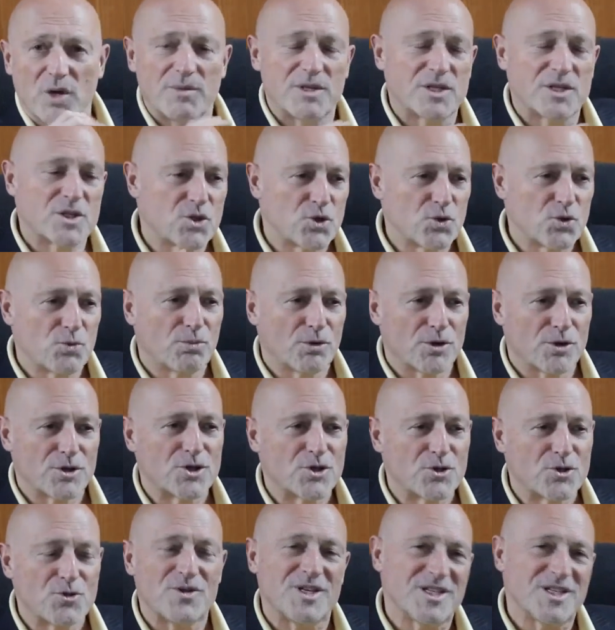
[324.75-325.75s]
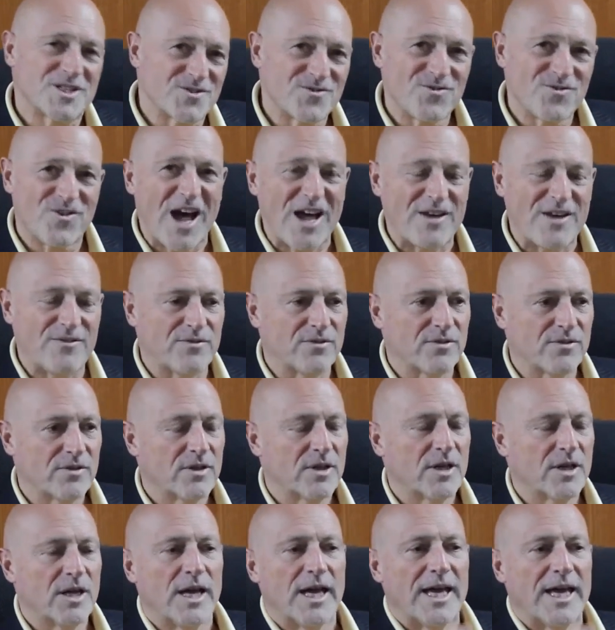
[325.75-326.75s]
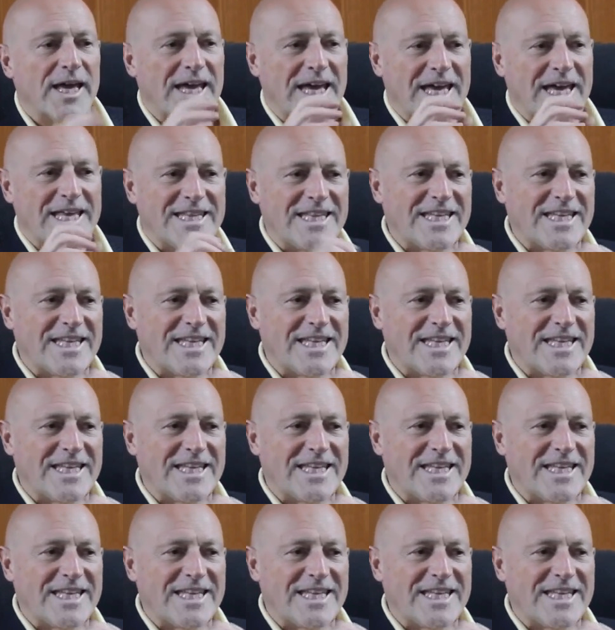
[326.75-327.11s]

A dream is 2 + 2 is 5.